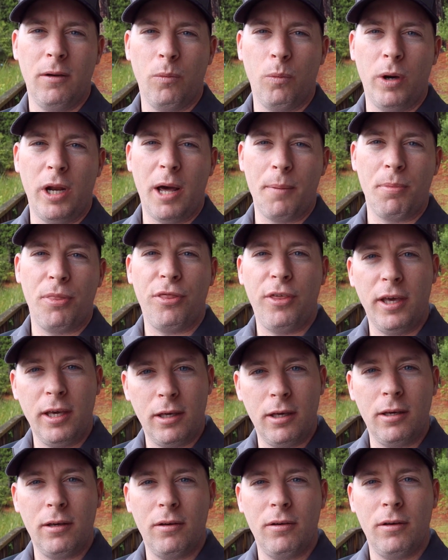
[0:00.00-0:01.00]
when I'm
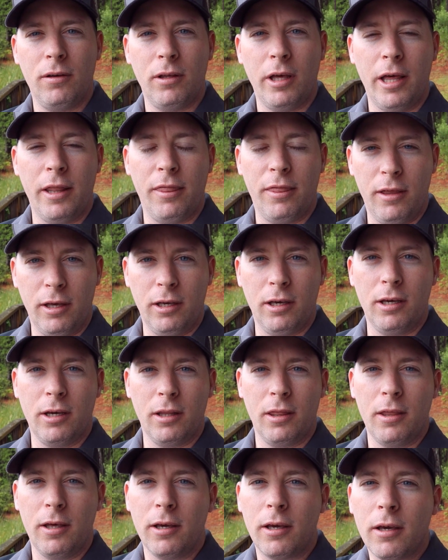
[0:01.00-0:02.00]
thinking and thinking
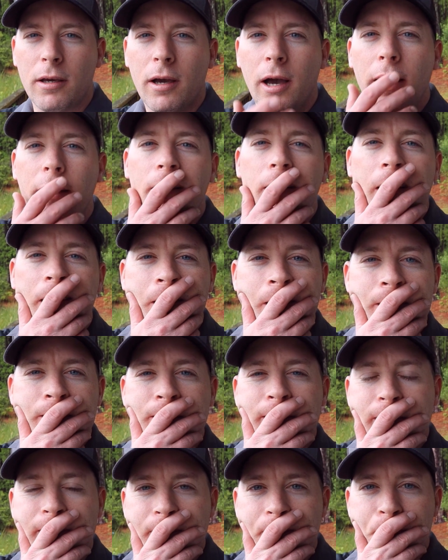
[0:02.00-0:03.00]
and thinking, I
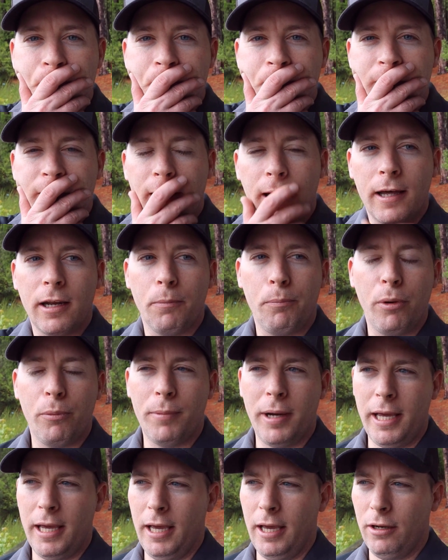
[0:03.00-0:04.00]
like to kind of put
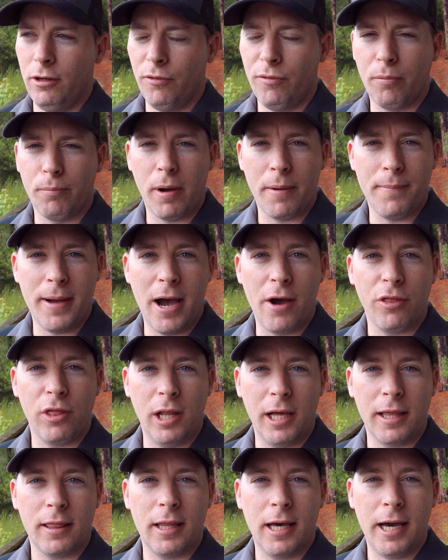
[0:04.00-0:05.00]
my hand over my mouth
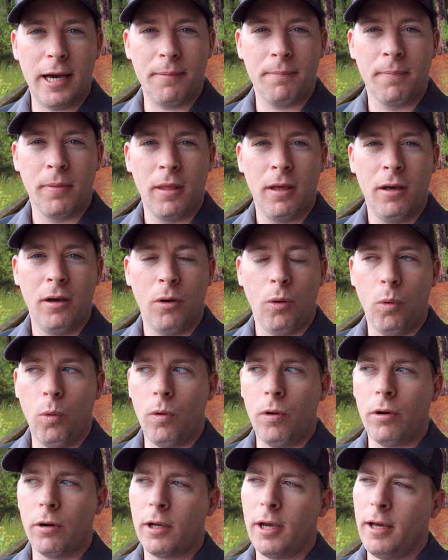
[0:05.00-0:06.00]
like that,
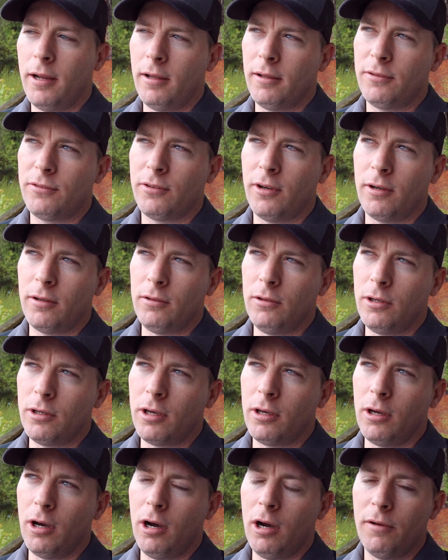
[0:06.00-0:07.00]
or kind of start
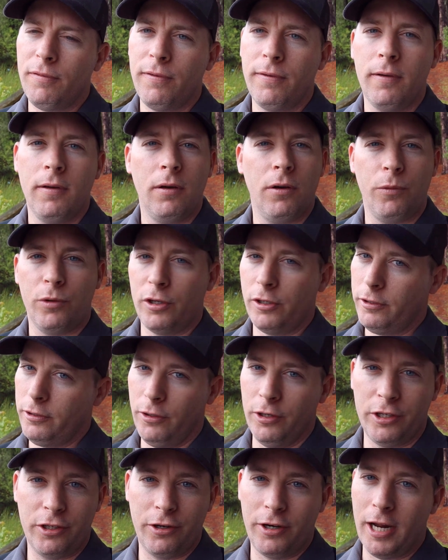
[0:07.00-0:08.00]
looking off.
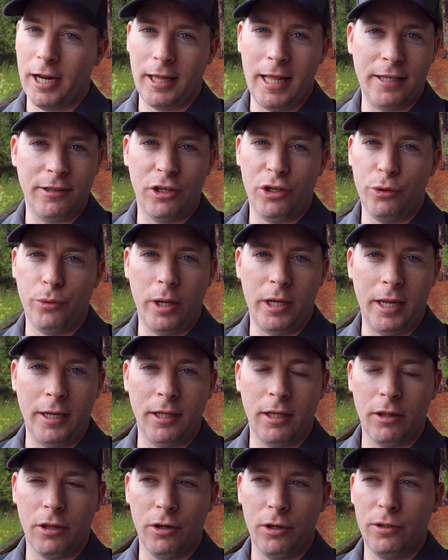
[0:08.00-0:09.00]
You're not allowed to do
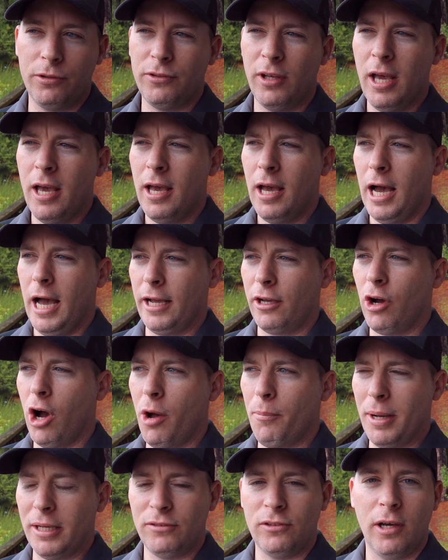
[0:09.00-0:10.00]
any of those. I
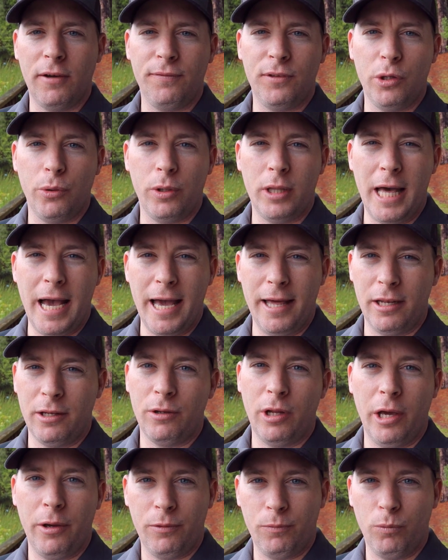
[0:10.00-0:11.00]
caught myself doing that
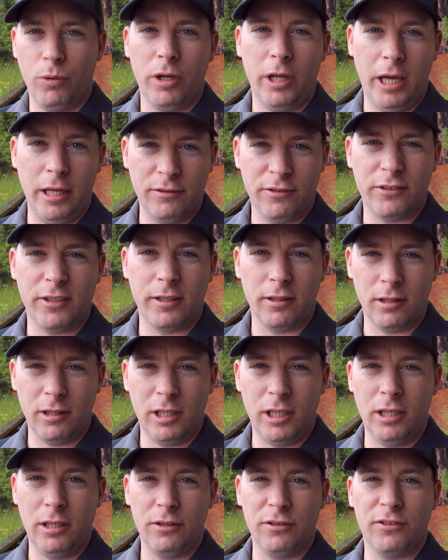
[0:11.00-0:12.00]
and would
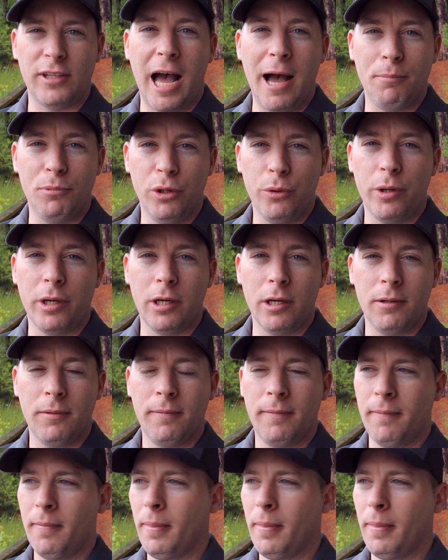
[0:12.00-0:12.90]
instantly stop doing it.